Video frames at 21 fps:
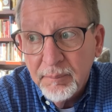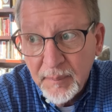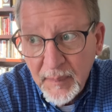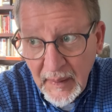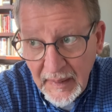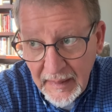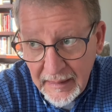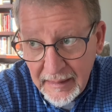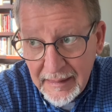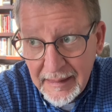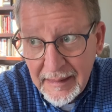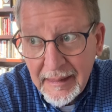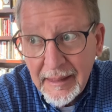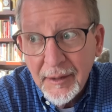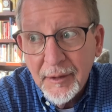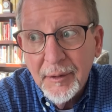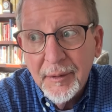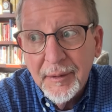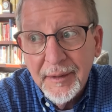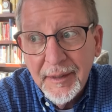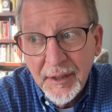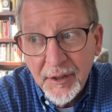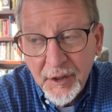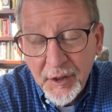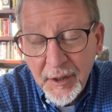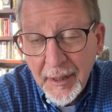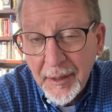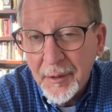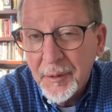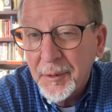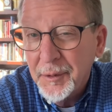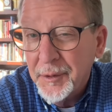but it's still the
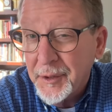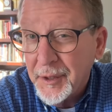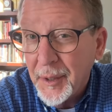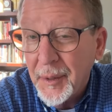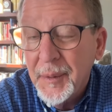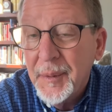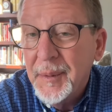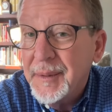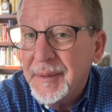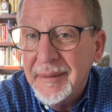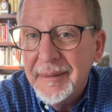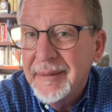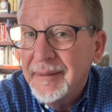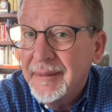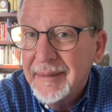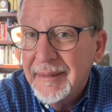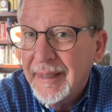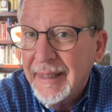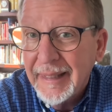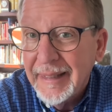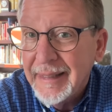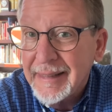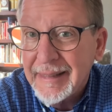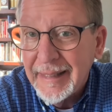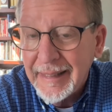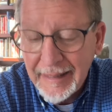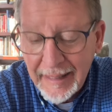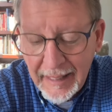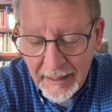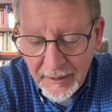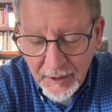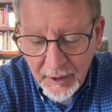general tone is
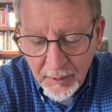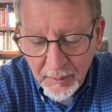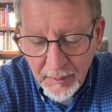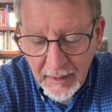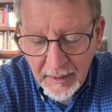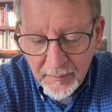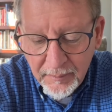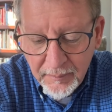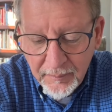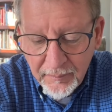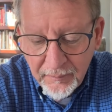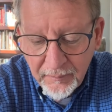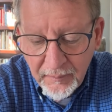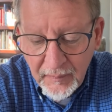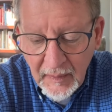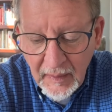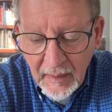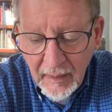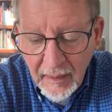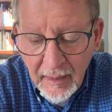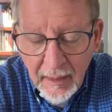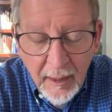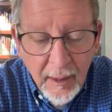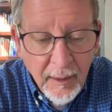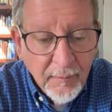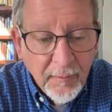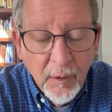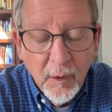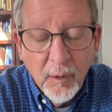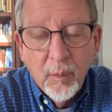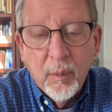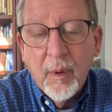inaccurate.
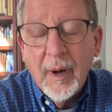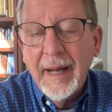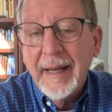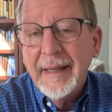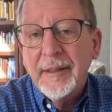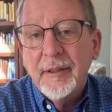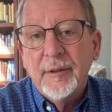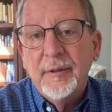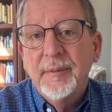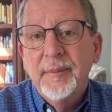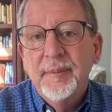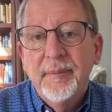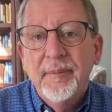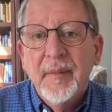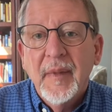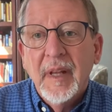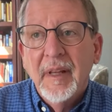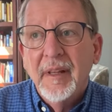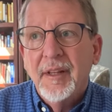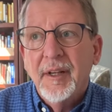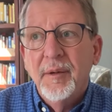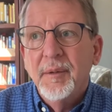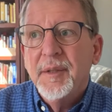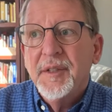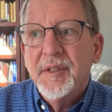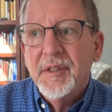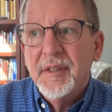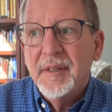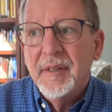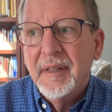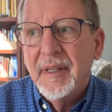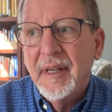For a while, there
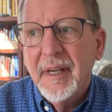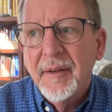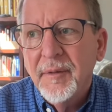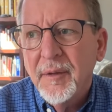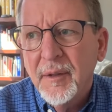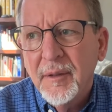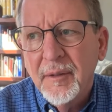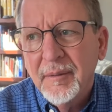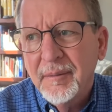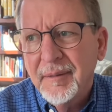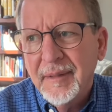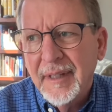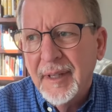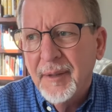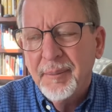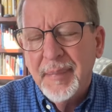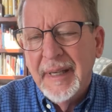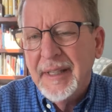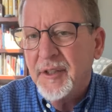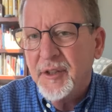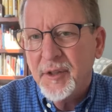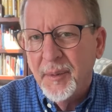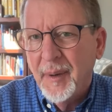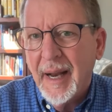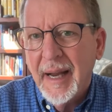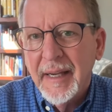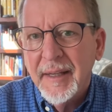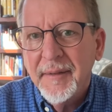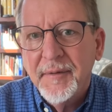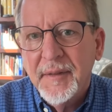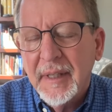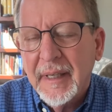was never the big
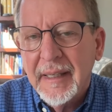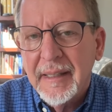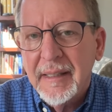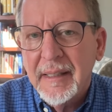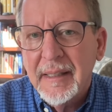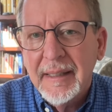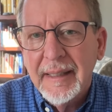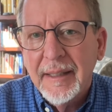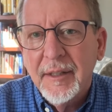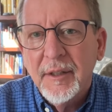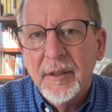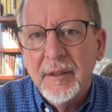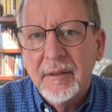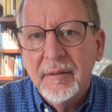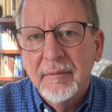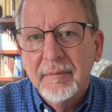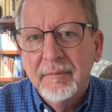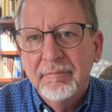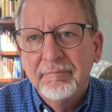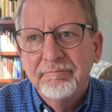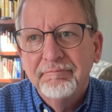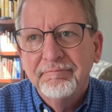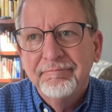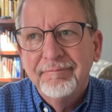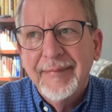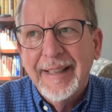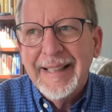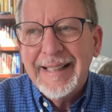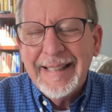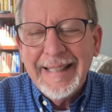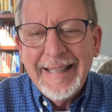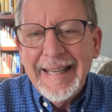drive to consider
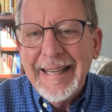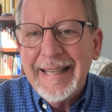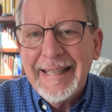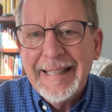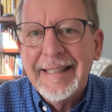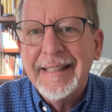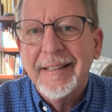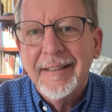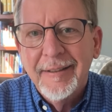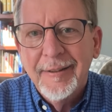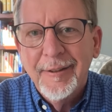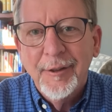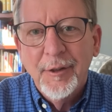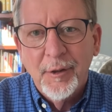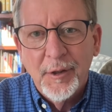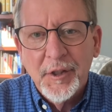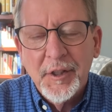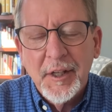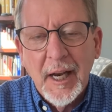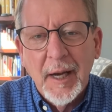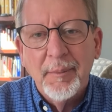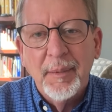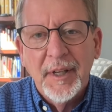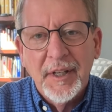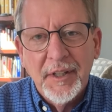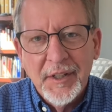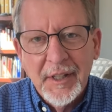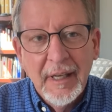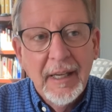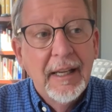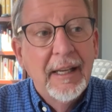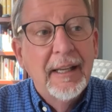a need to
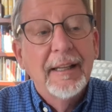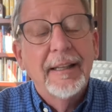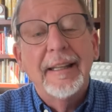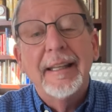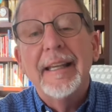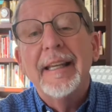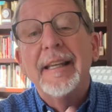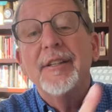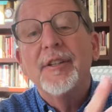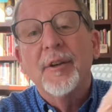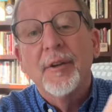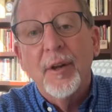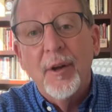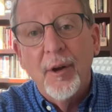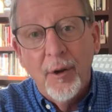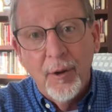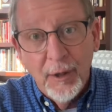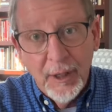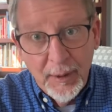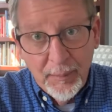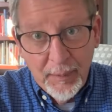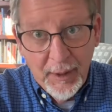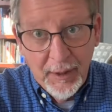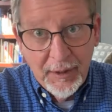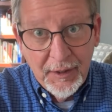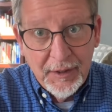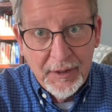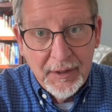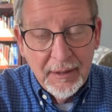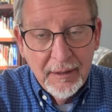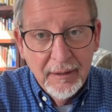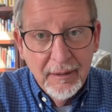establish these are the holy
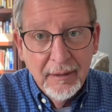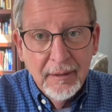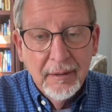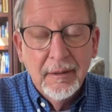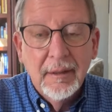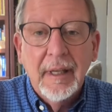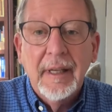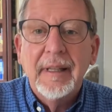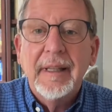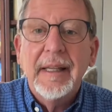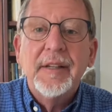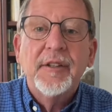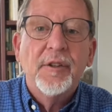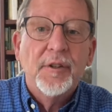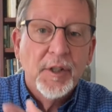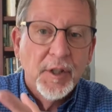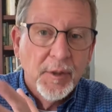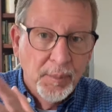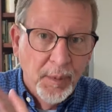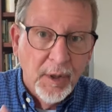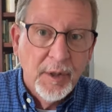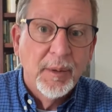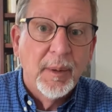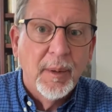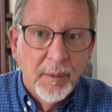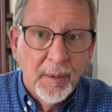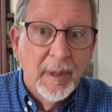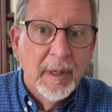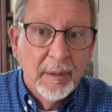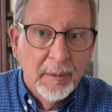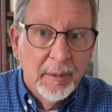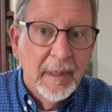books and these are just books we
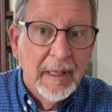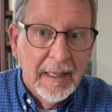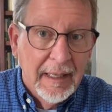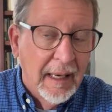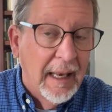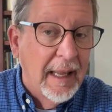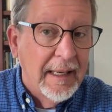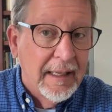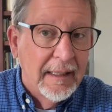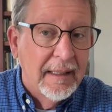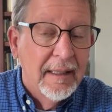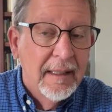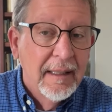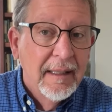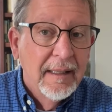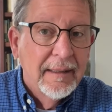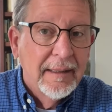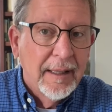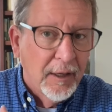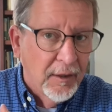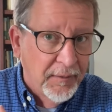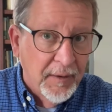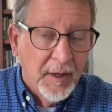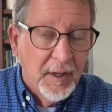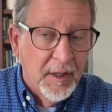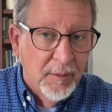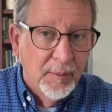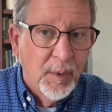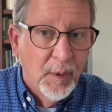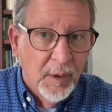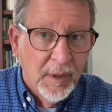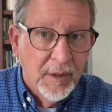really, really like that are very
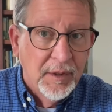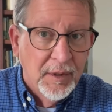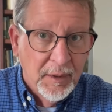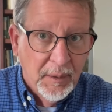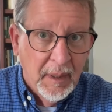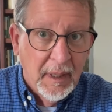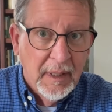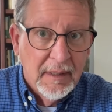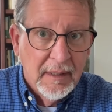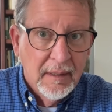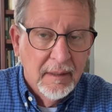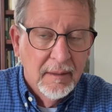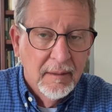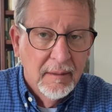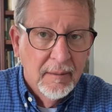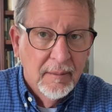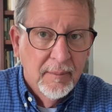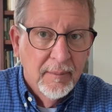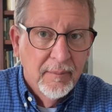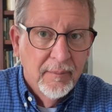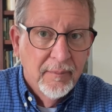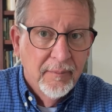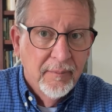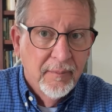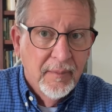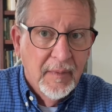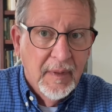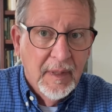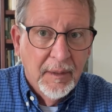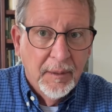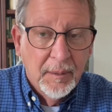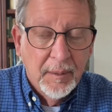important to us.
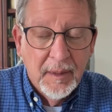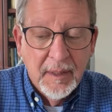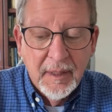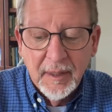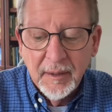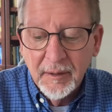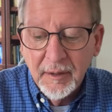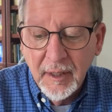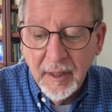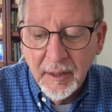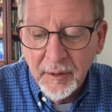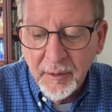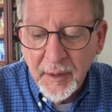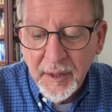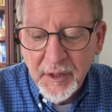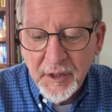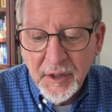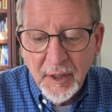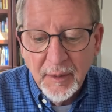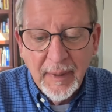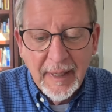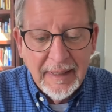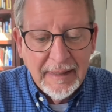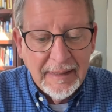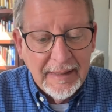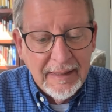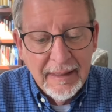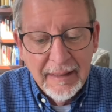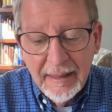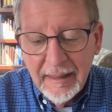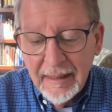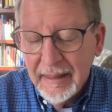You know, a, a Christian
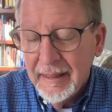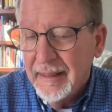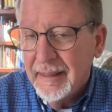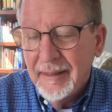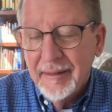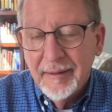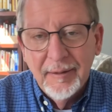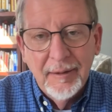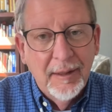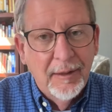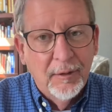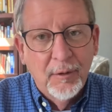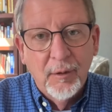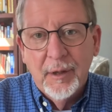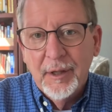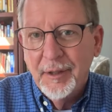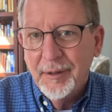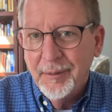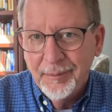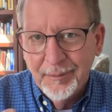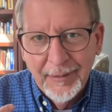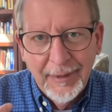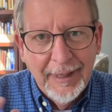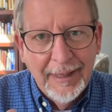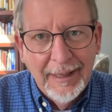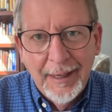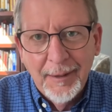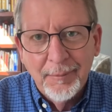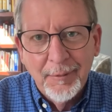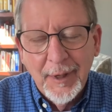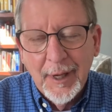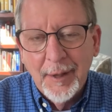might, according, and
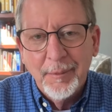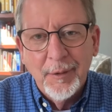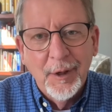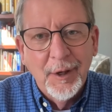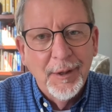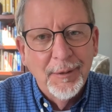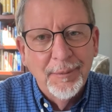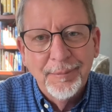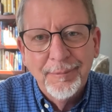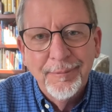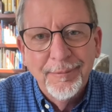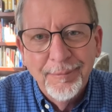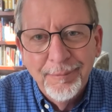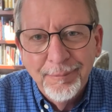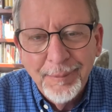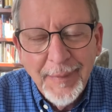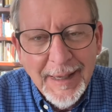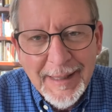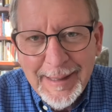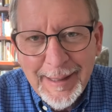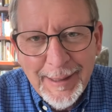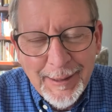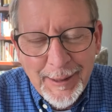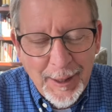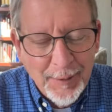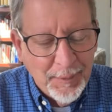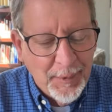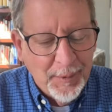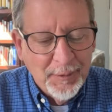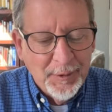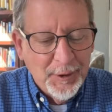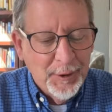I'm, I'm going to mess this
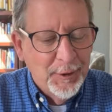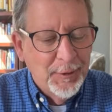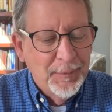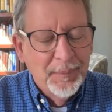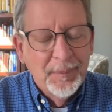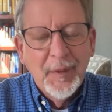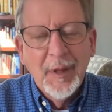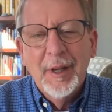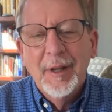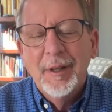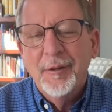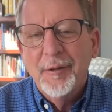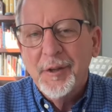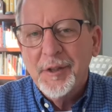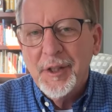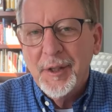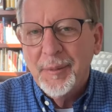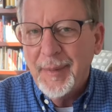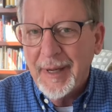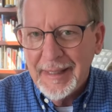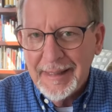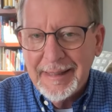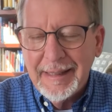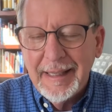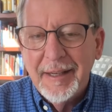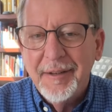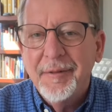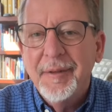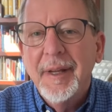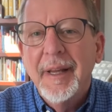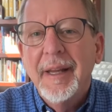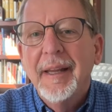up, I'm sure. A Christian might
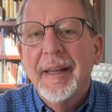say,